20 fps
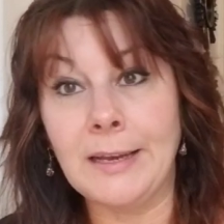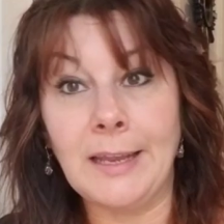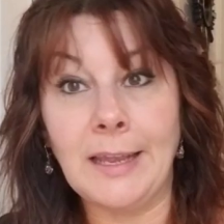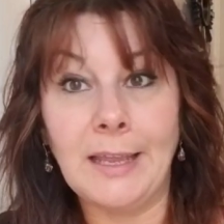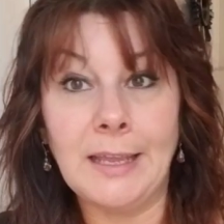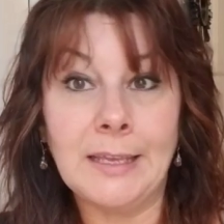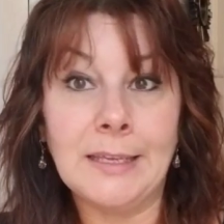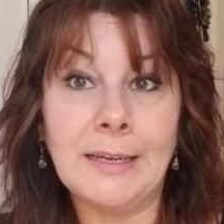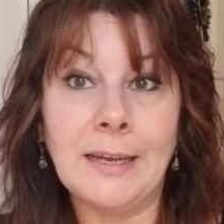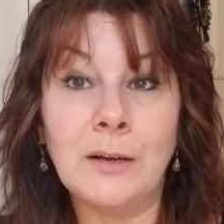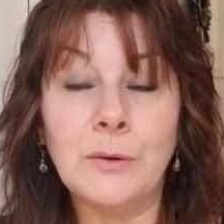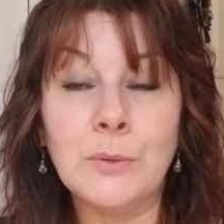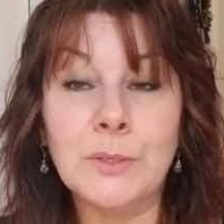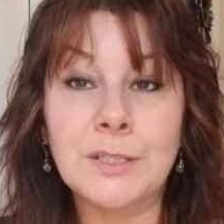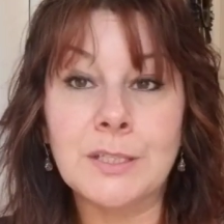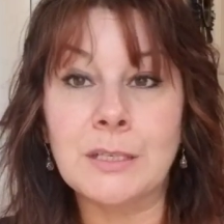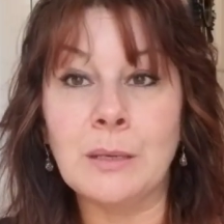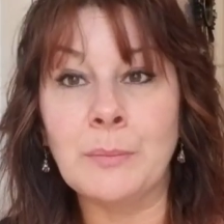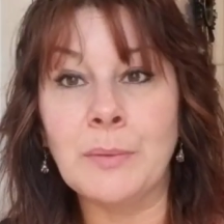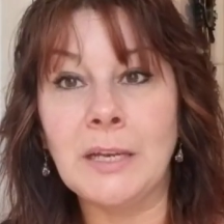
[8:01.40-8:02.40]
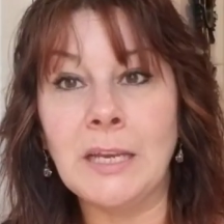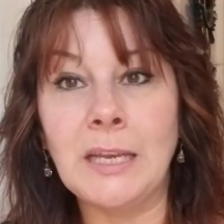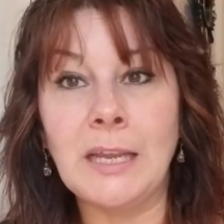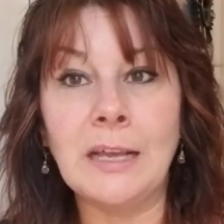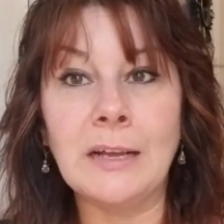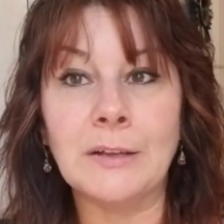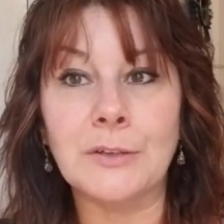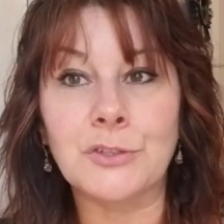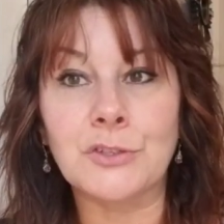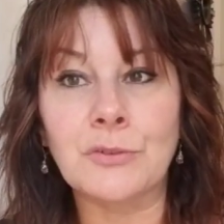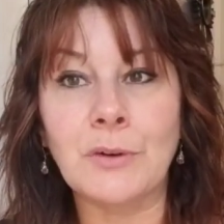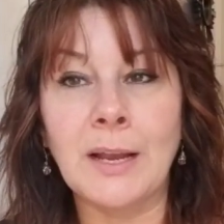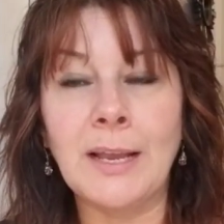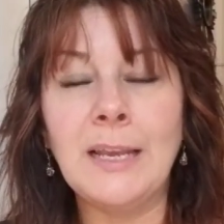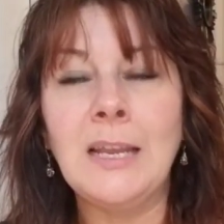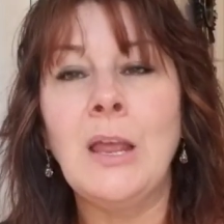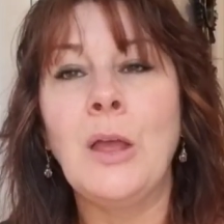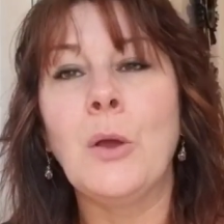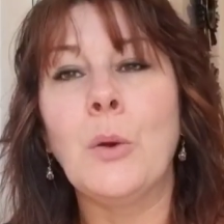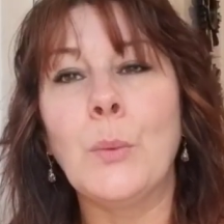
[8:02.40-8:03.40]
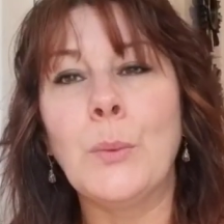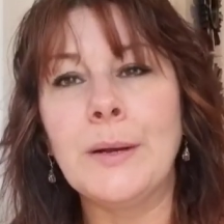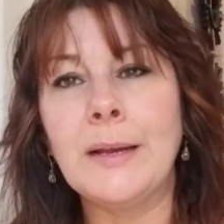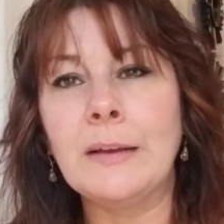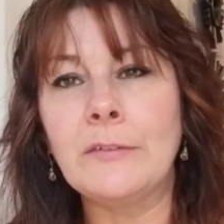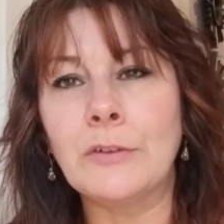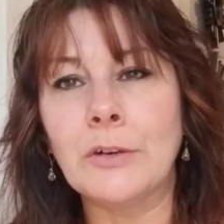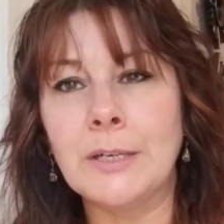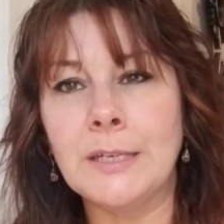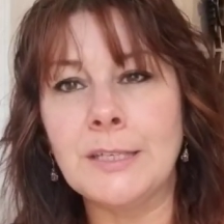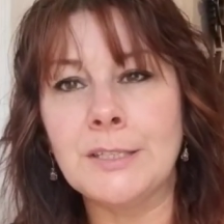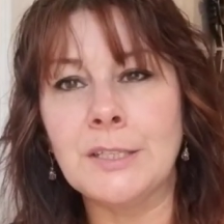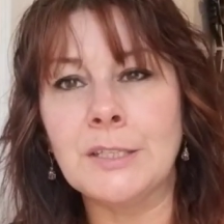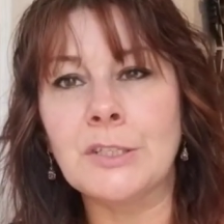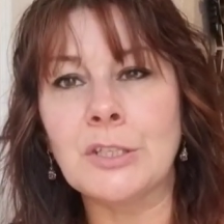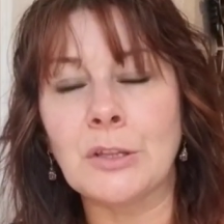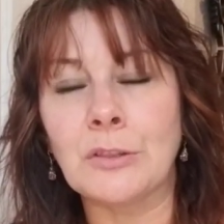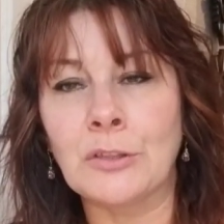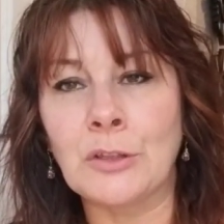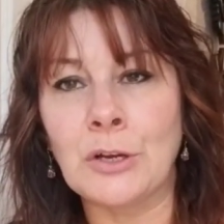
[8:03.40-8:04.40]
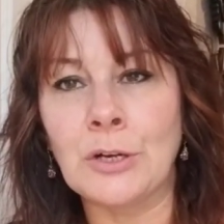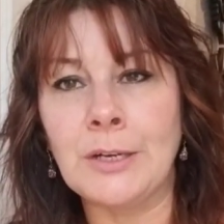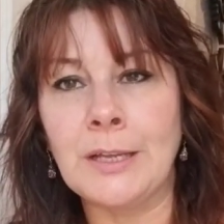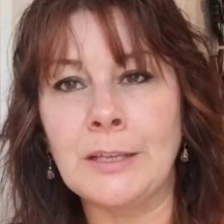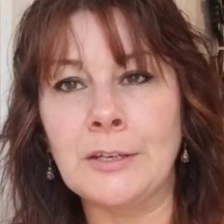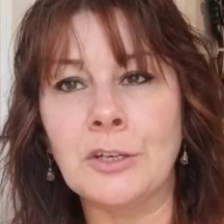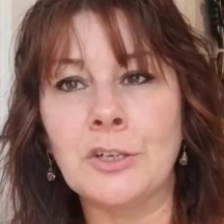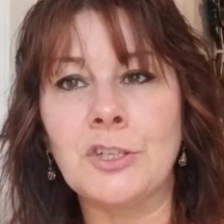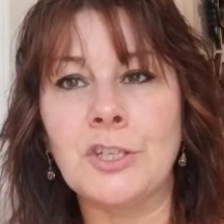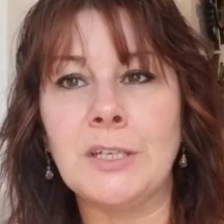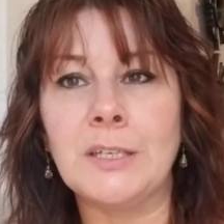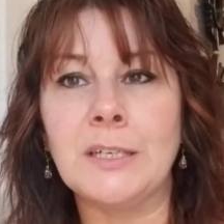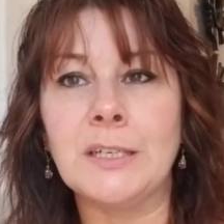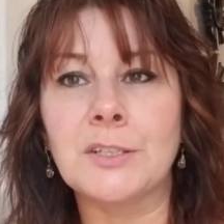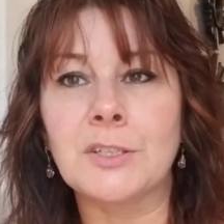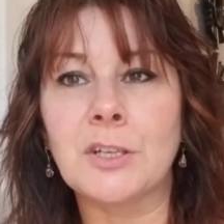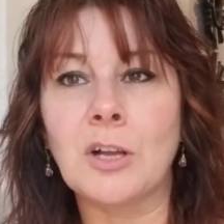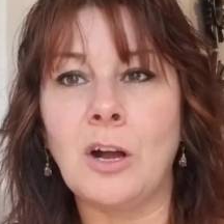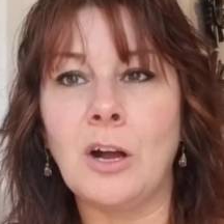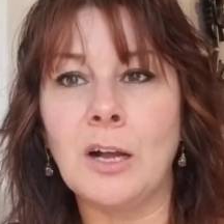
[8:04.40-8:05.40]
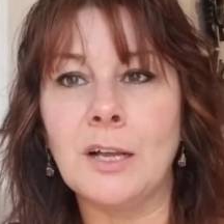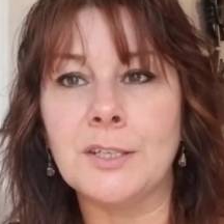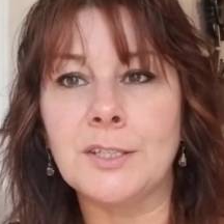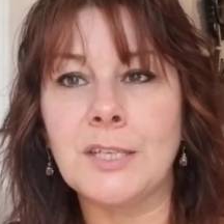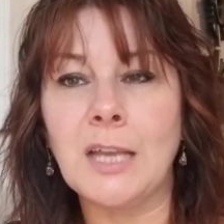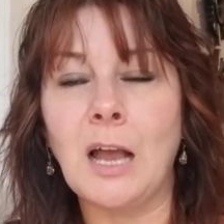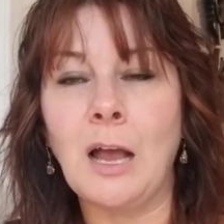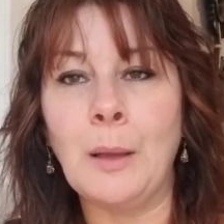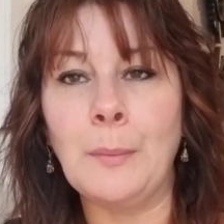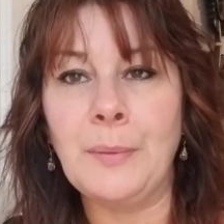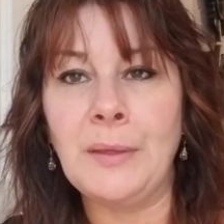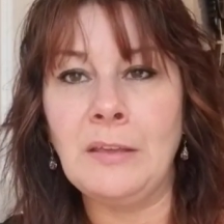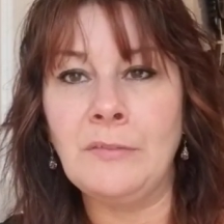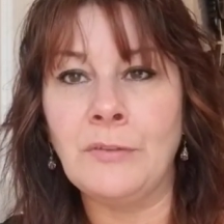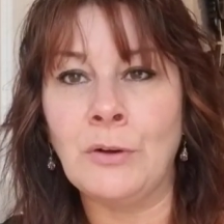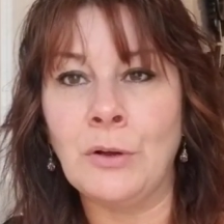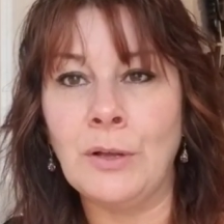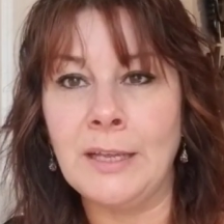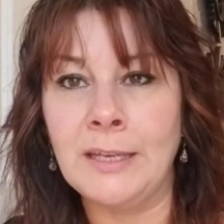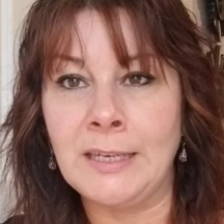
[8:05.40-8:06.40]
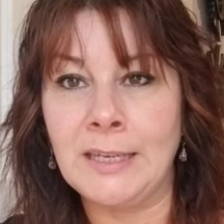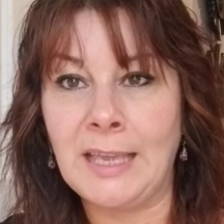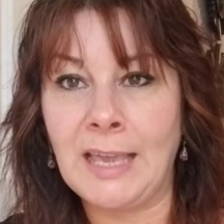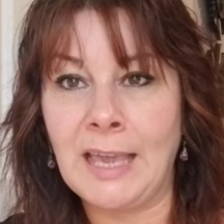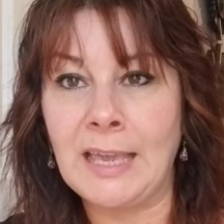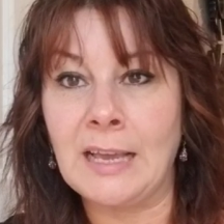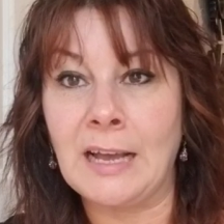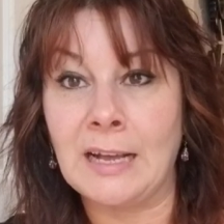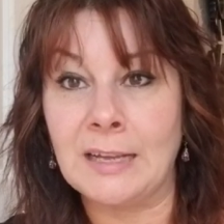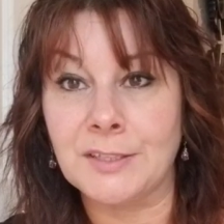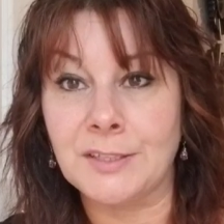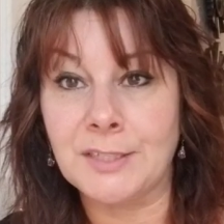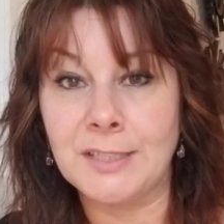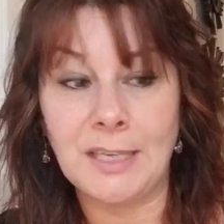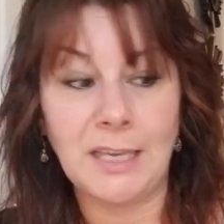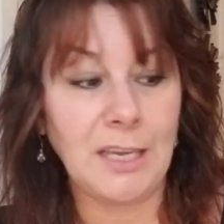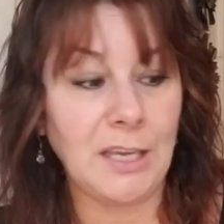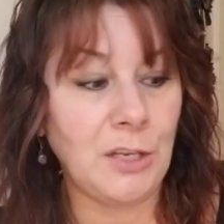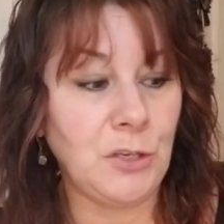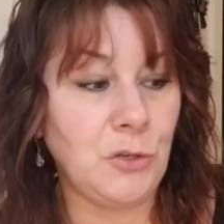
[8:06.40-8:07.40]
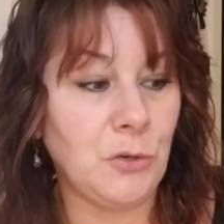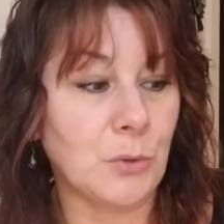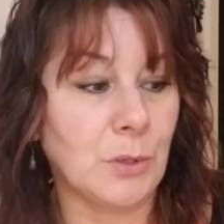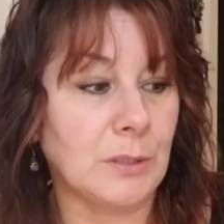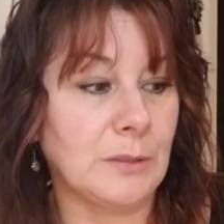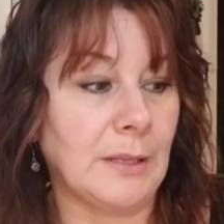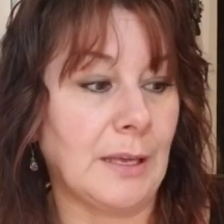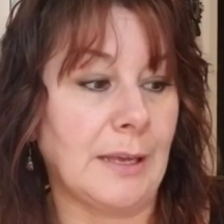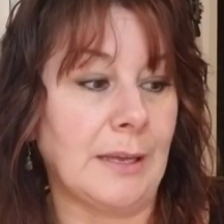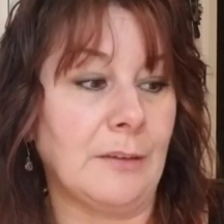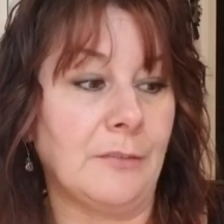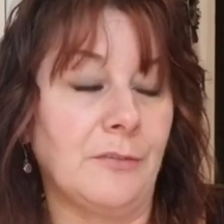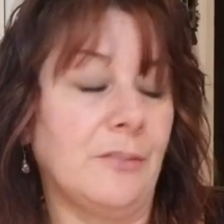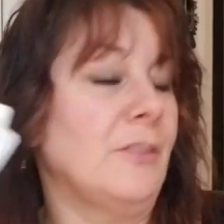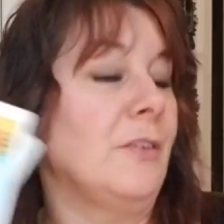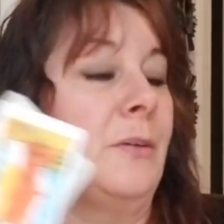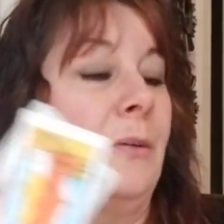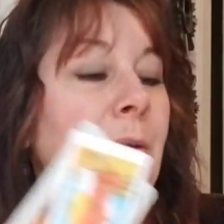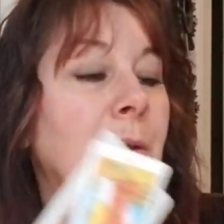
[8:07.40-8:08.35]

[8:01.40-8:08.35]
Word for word: of hanging out with somebody else, right? Whatever it is, it's a third energy and it's caused upheaval and chaos in your life.